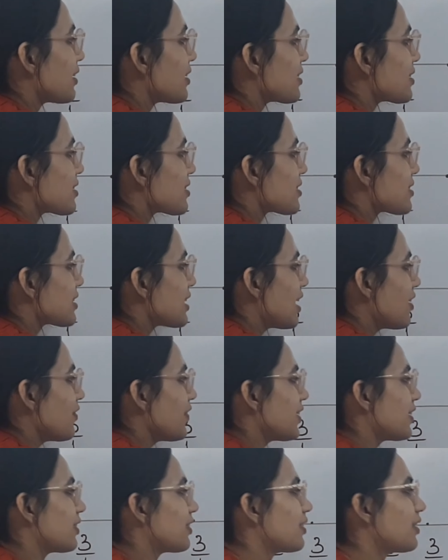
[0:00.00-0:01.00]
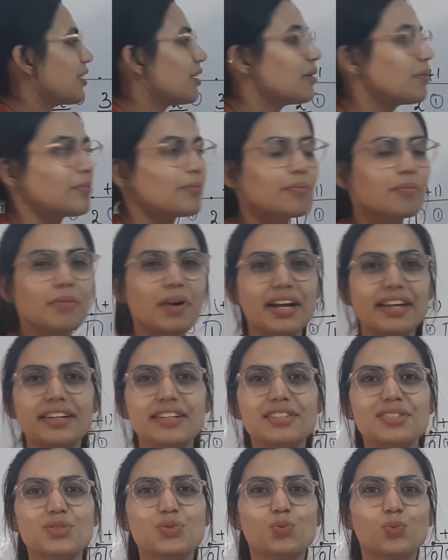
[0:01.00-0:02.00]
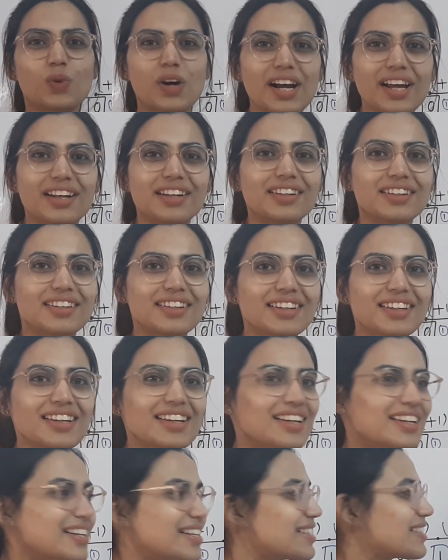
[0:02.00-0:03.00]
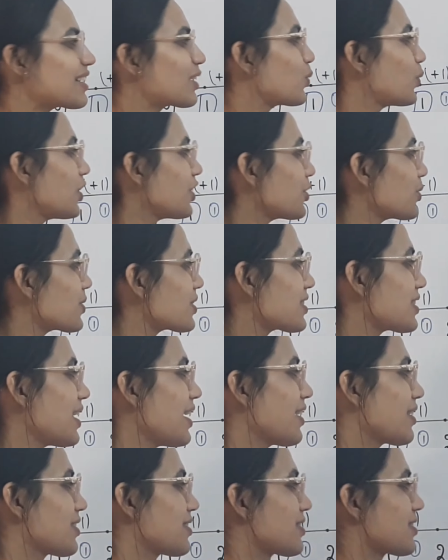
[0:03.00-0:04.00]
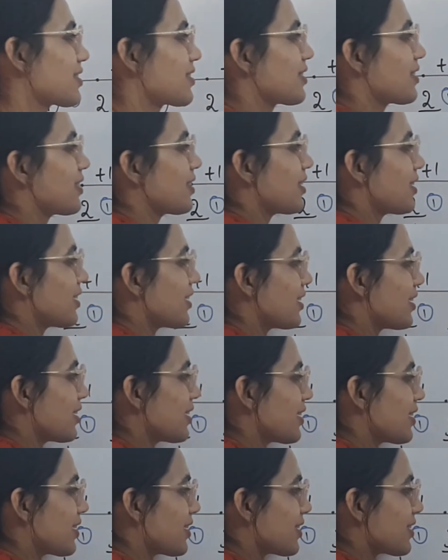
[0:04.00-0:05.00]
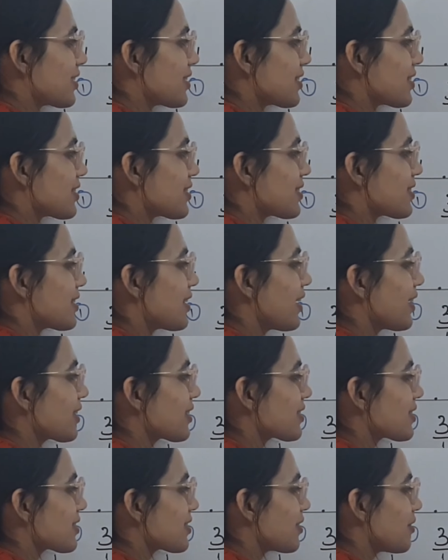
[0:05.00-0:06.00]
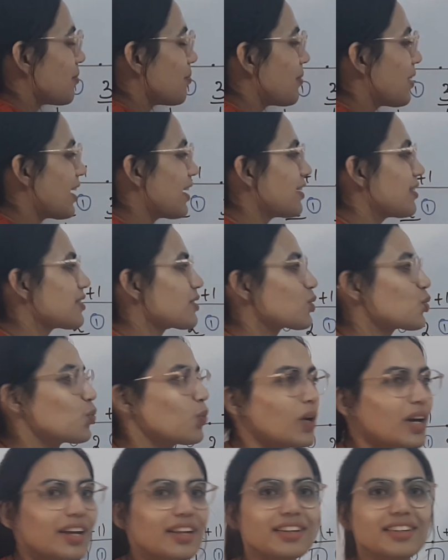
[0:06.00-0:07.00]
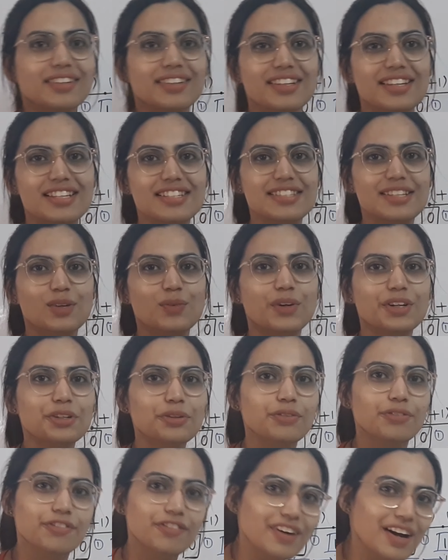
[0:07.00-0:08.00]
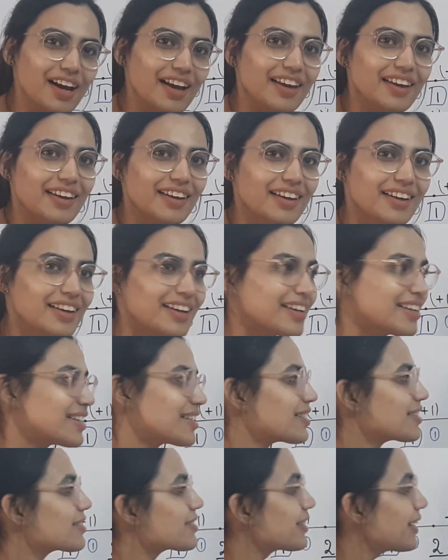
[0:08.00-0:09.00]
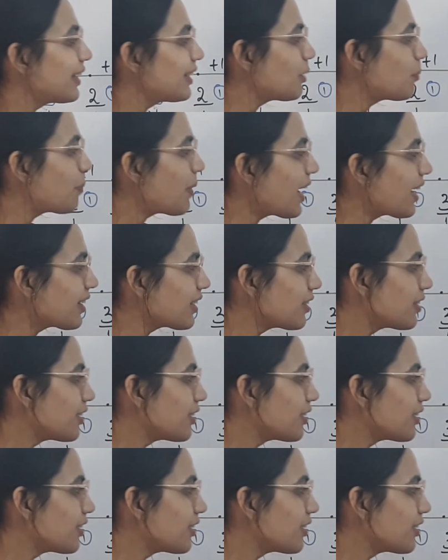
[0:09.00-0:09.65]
7 minus 1 is equal to 6. 6 minus 1 is equal to 5. See the pattern